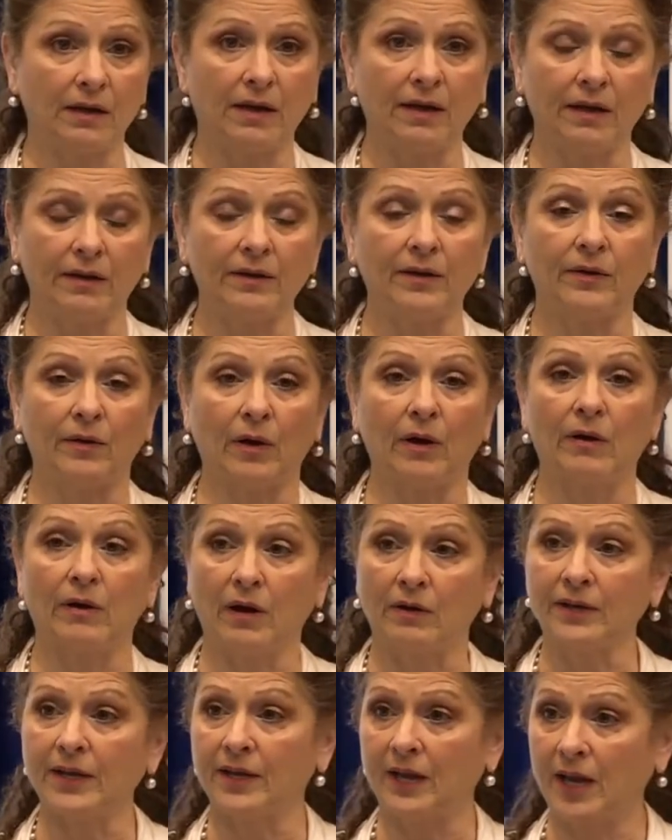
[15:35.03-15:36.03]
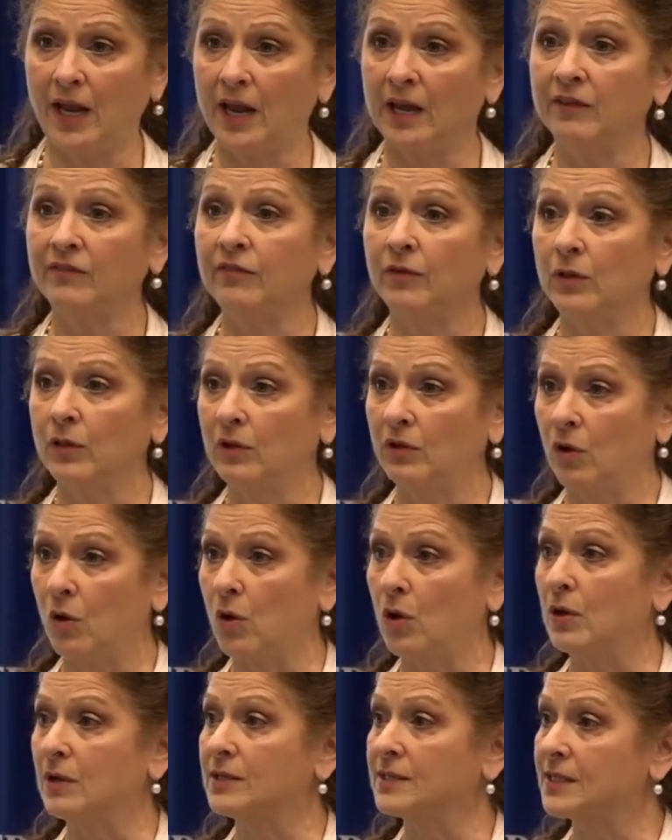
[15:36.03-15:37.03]
I, you know, I'll get a handful of
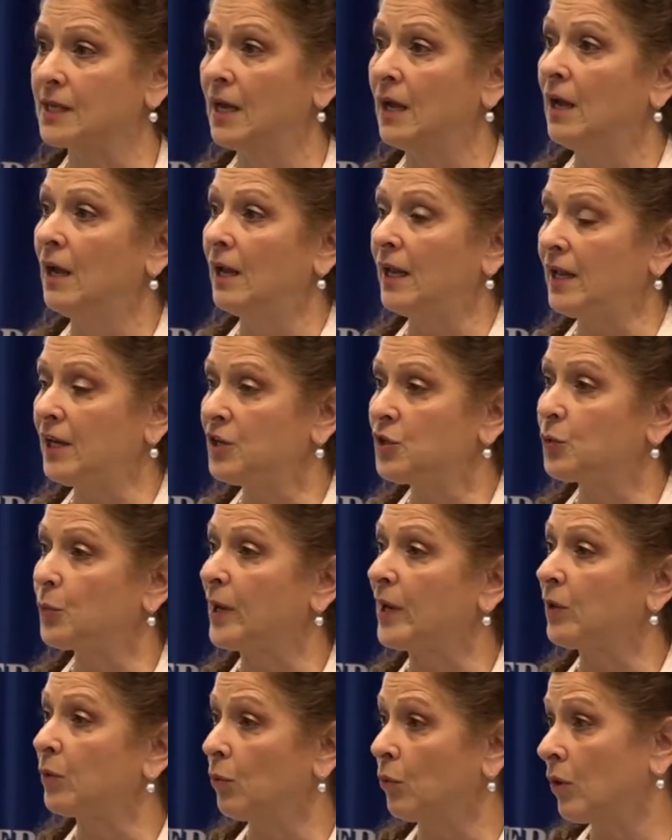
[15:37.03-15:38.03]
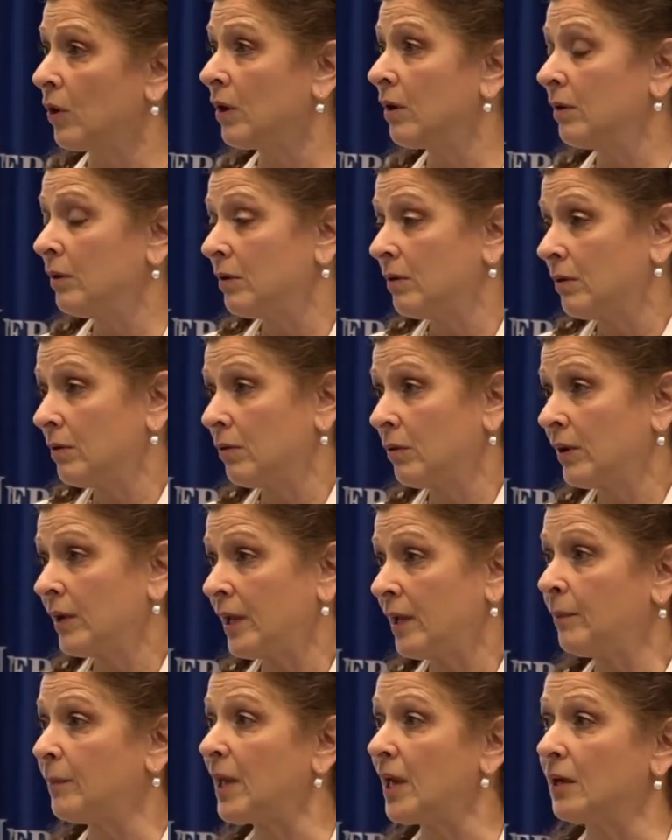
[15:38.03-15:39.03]
calls each week or, or
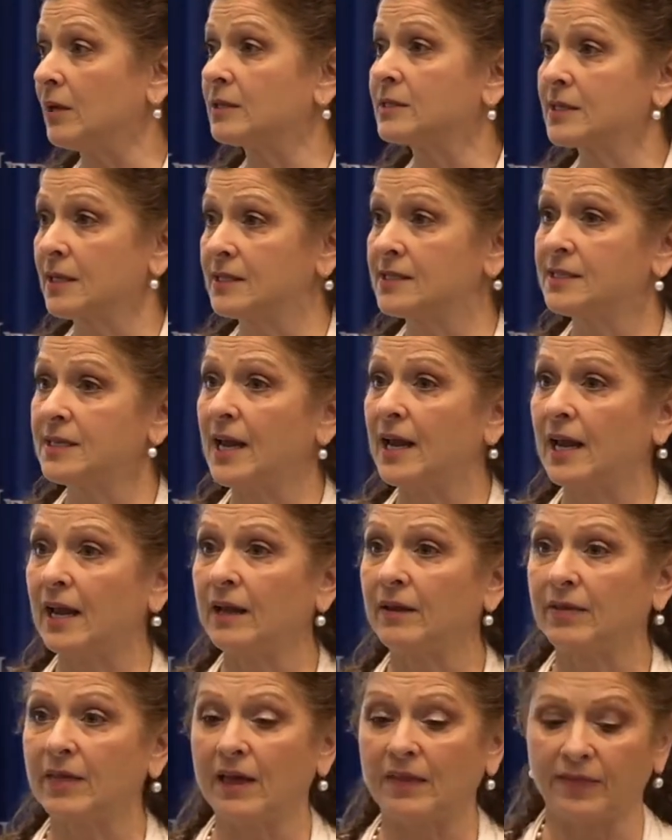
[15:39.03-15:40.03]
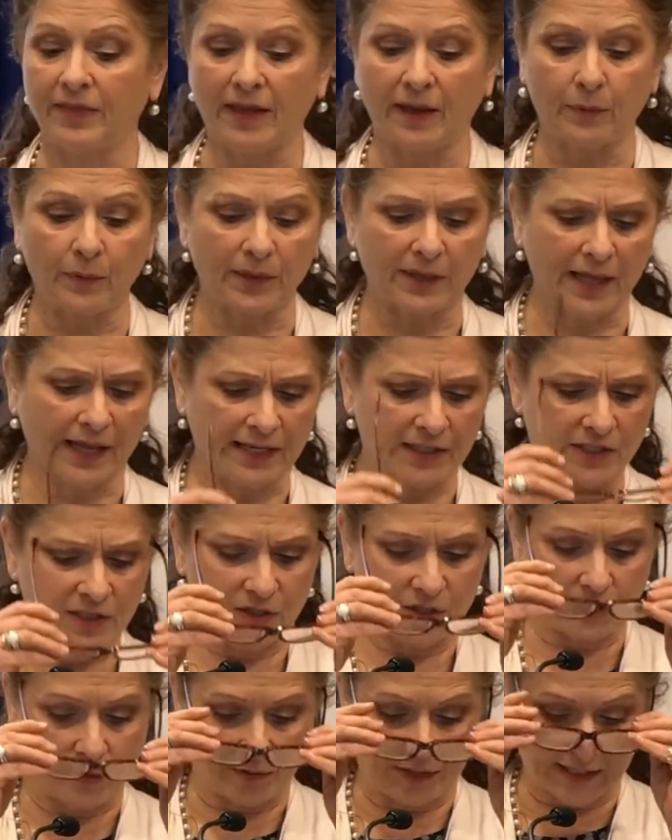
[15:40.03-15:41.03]
emails saying that they would like
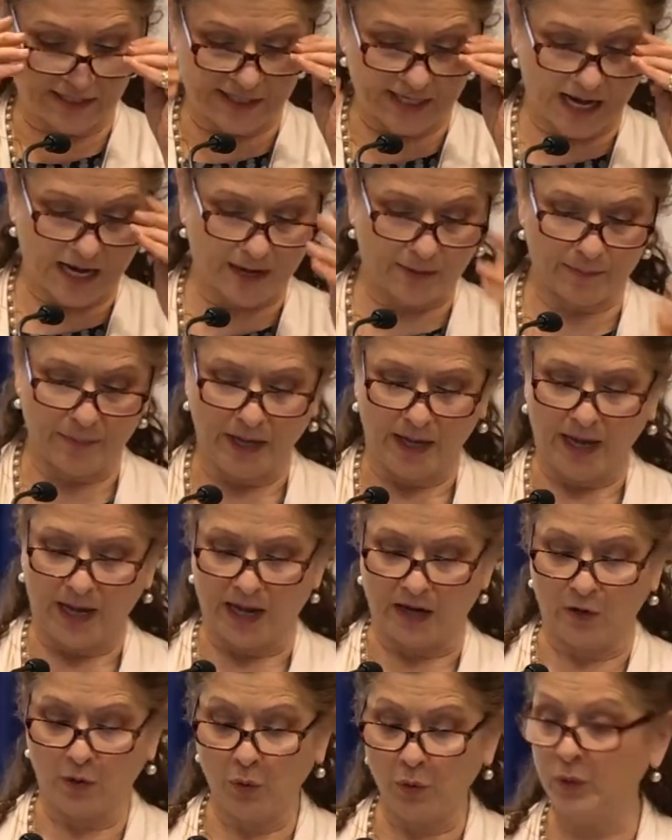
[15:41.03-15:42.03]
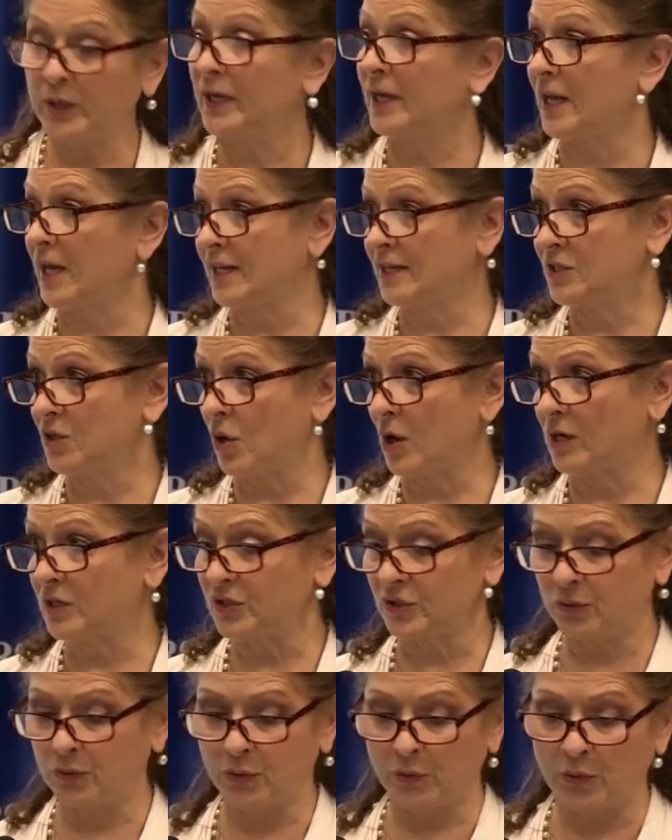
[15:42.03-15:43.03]
to do the same and who can I talk
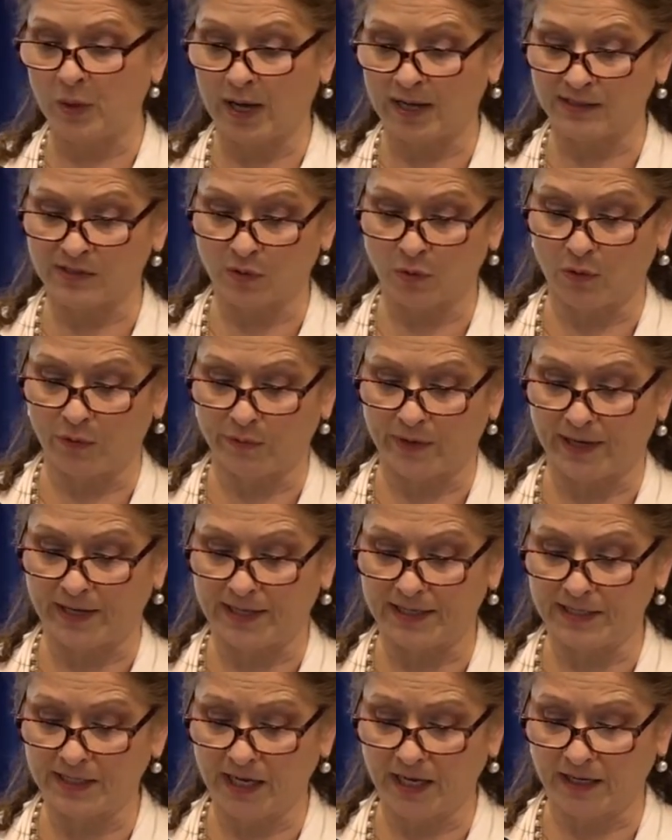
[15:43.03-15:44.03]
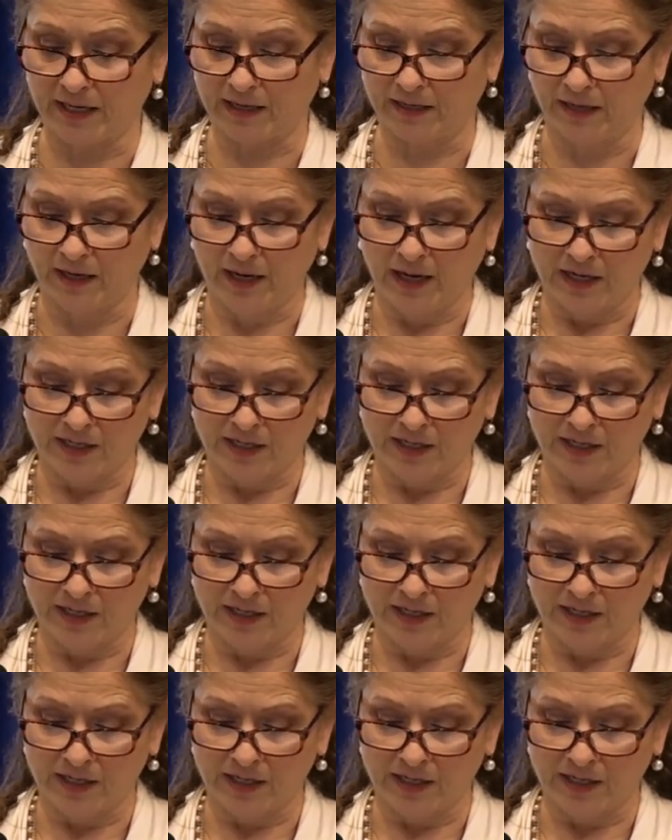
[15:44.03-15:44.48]
to who has already done it.